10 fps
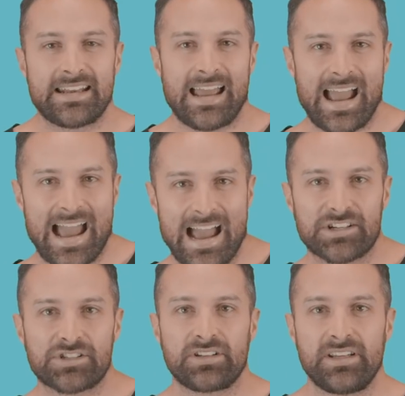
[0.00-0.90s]
can
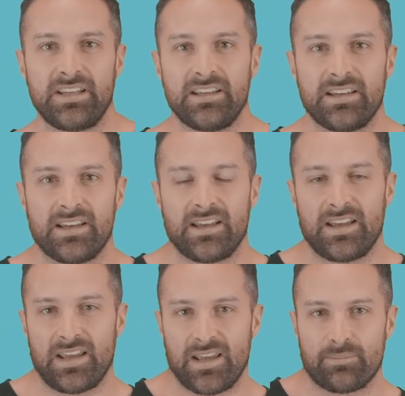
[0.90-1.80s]
actually
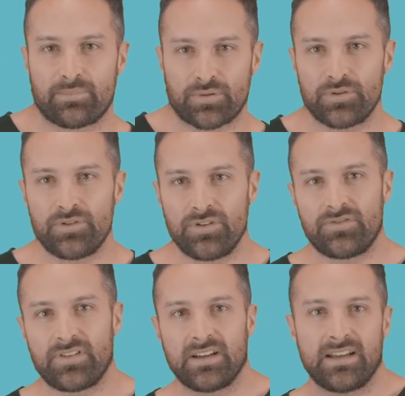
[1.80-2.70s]
improve